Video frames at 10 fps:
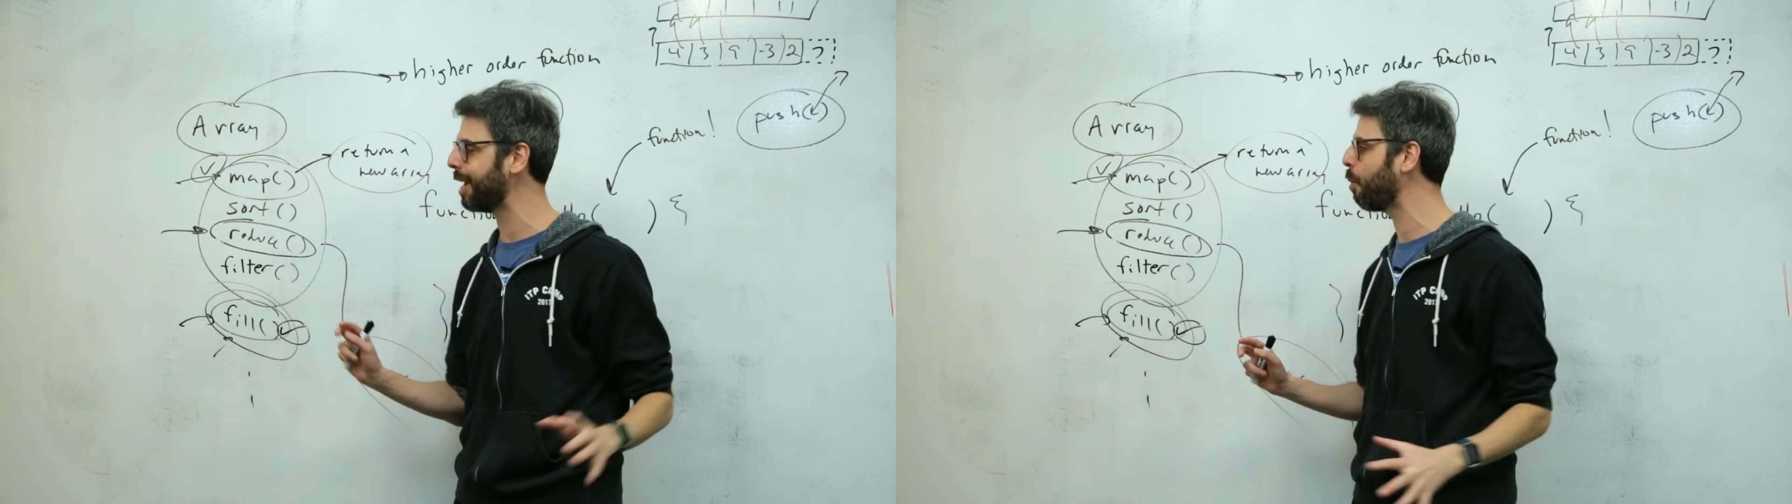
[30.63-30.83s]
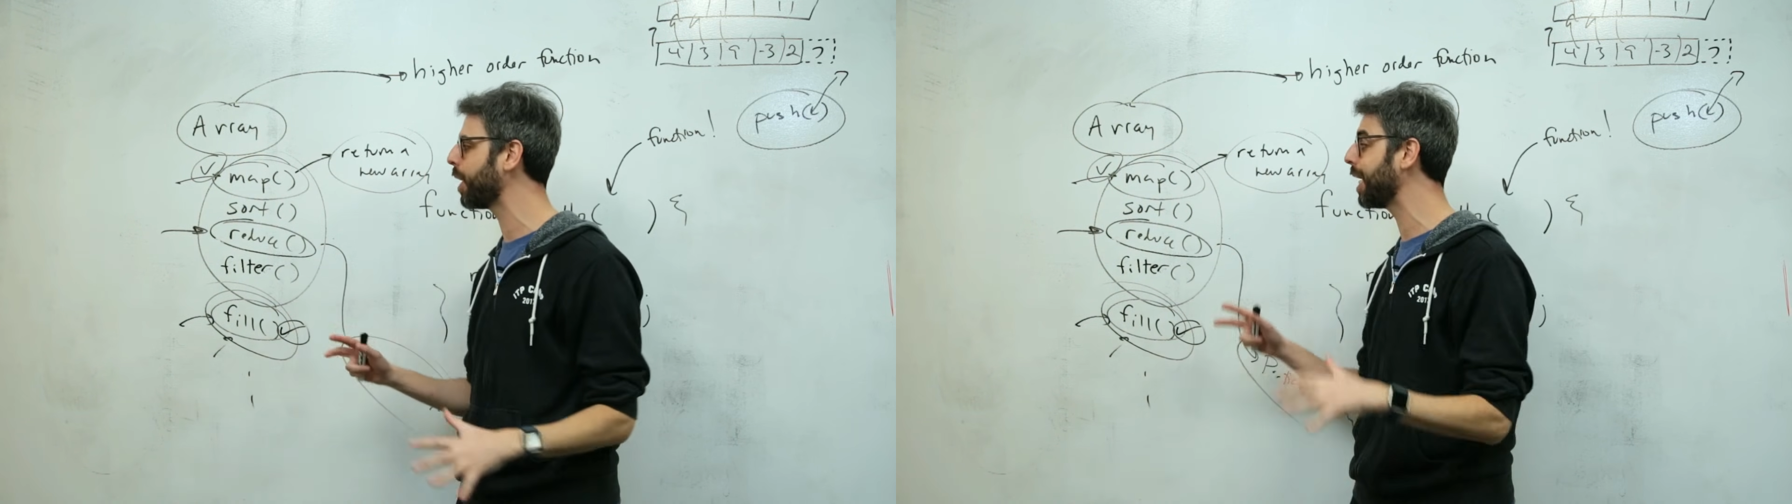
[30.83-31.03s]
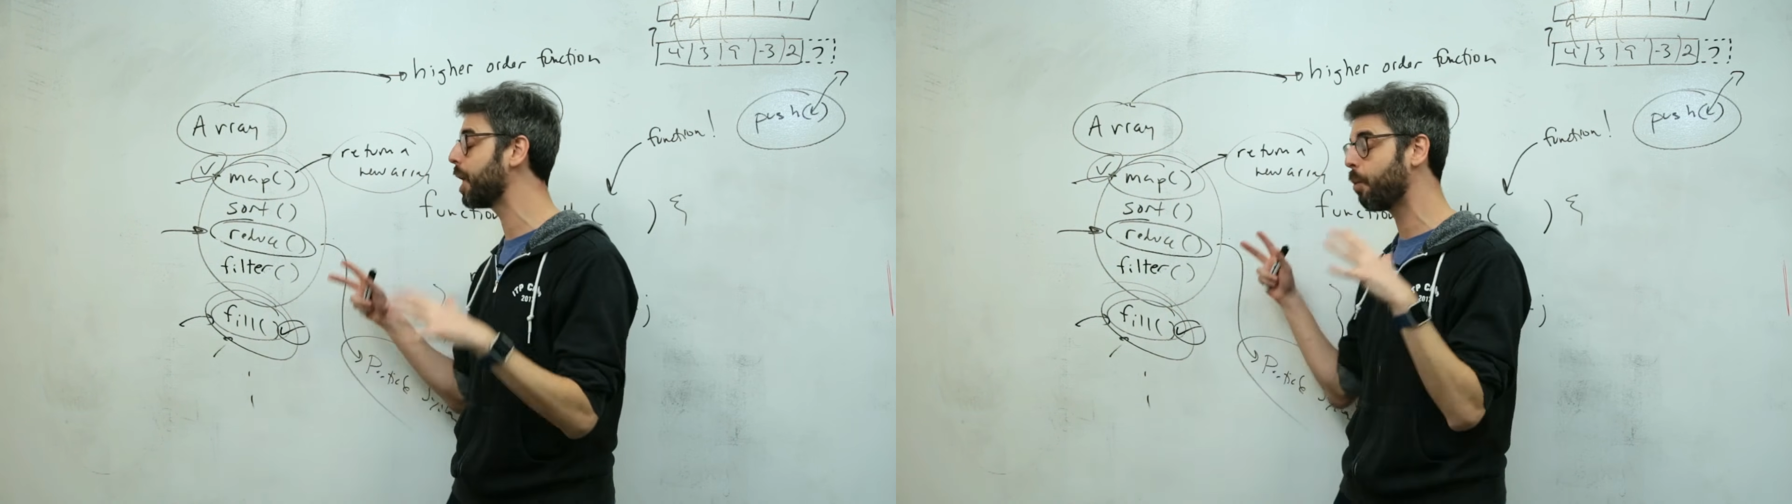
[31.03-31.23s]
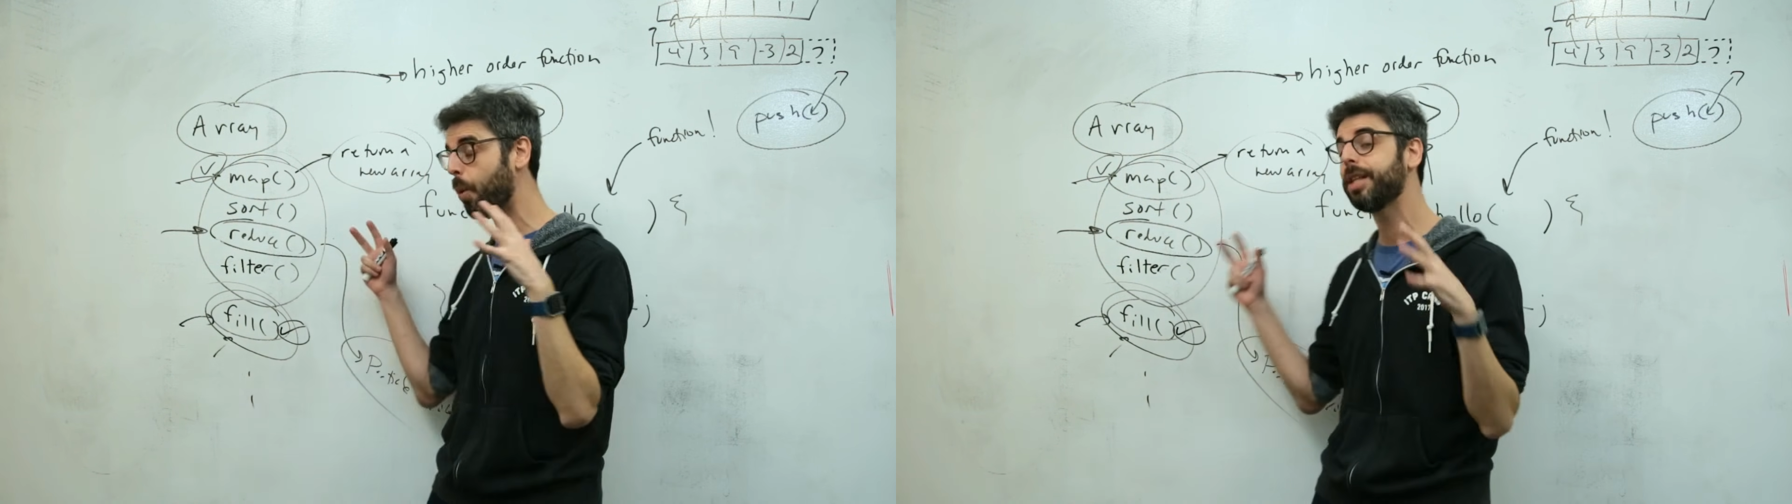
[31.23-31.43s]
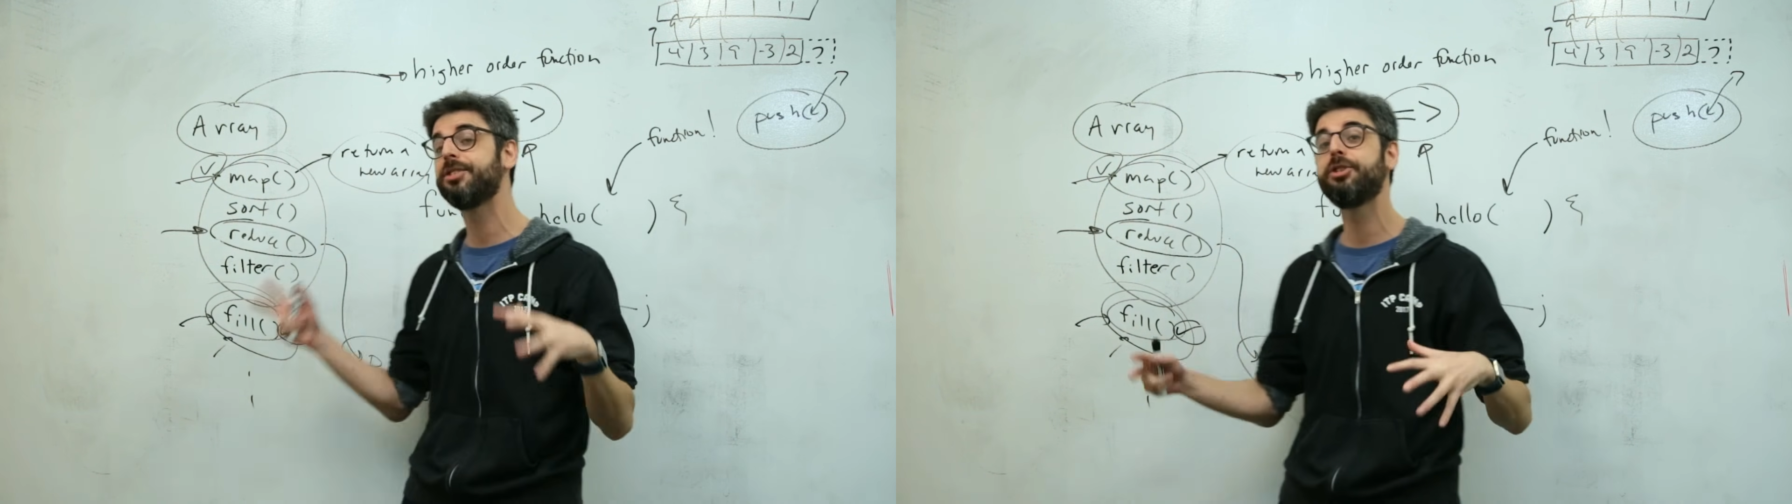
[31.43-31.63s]
And what, it,
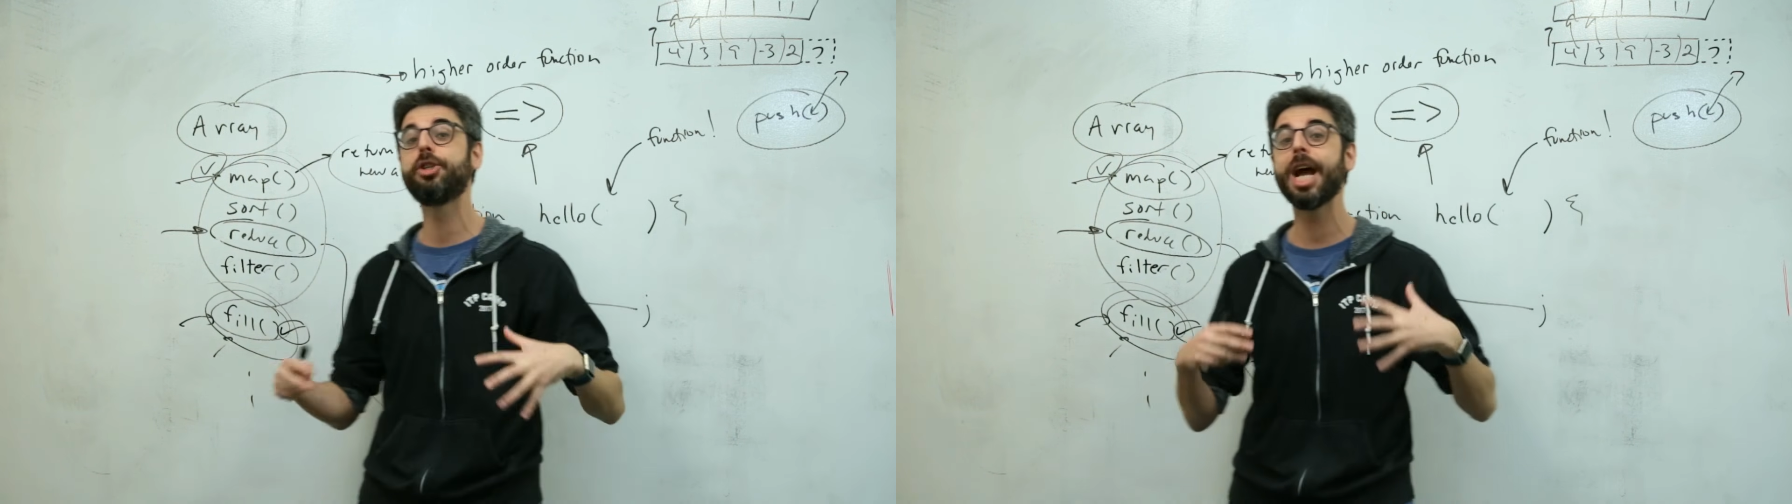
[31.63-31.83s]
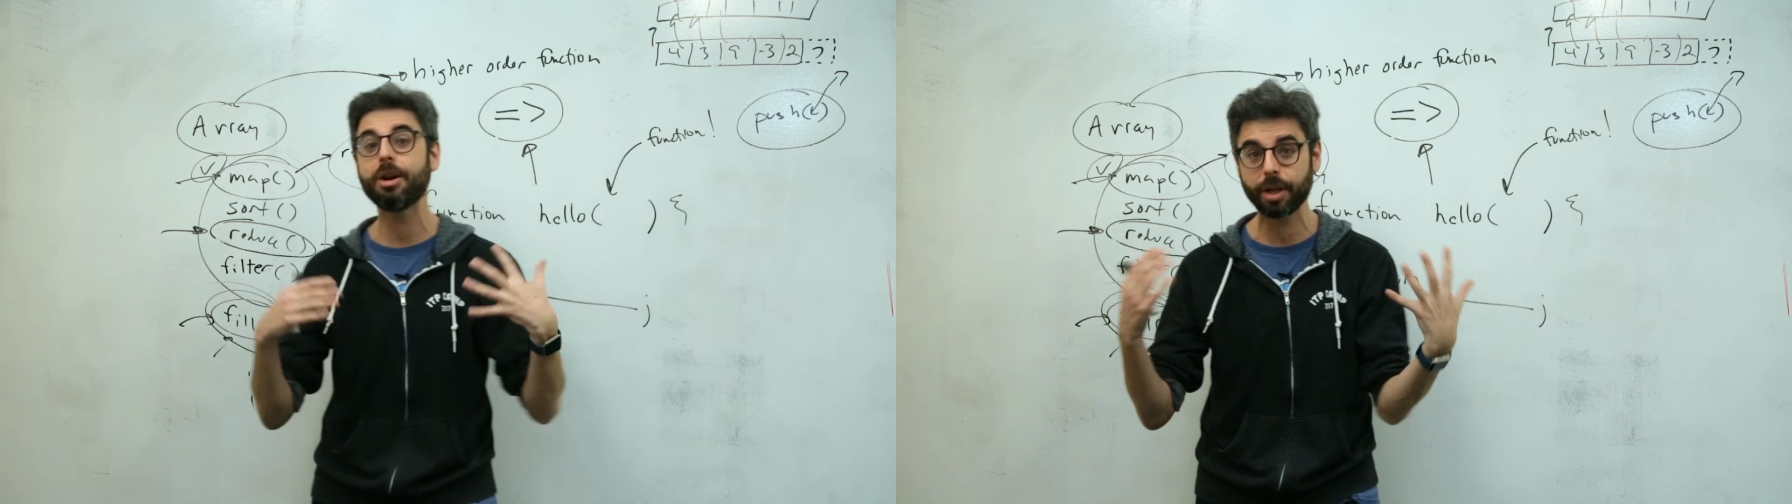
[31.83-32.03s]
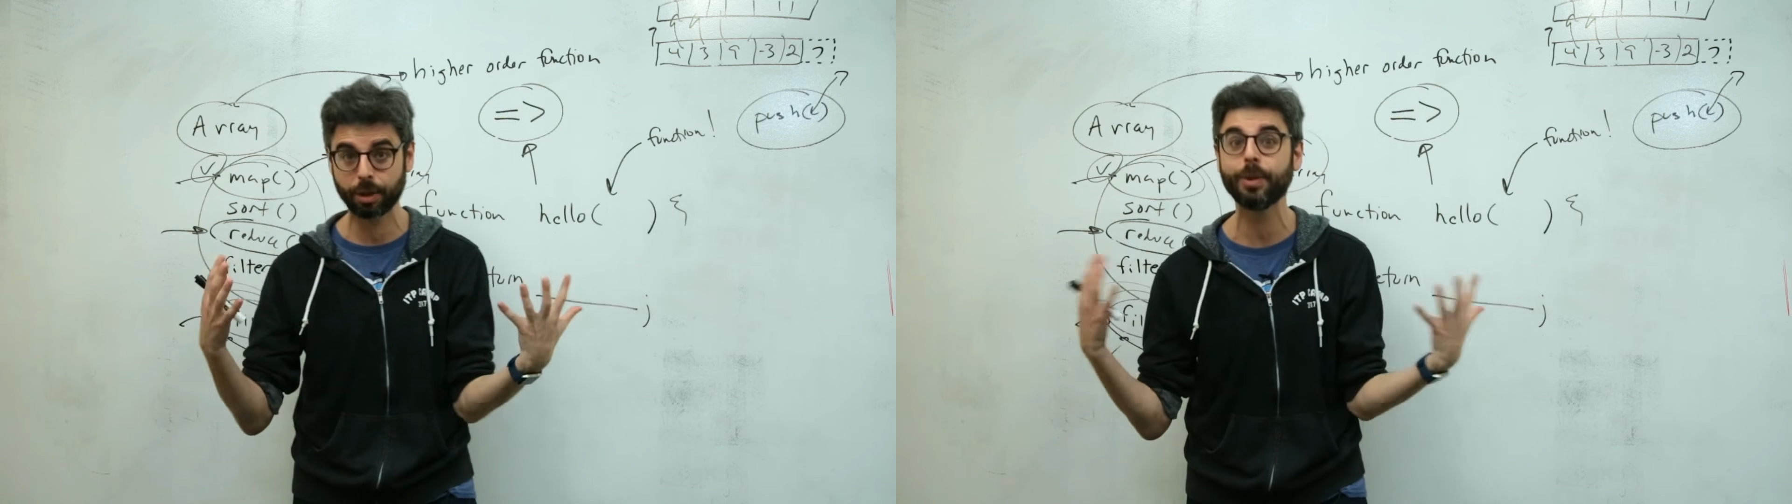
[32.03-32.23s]
what it's generally,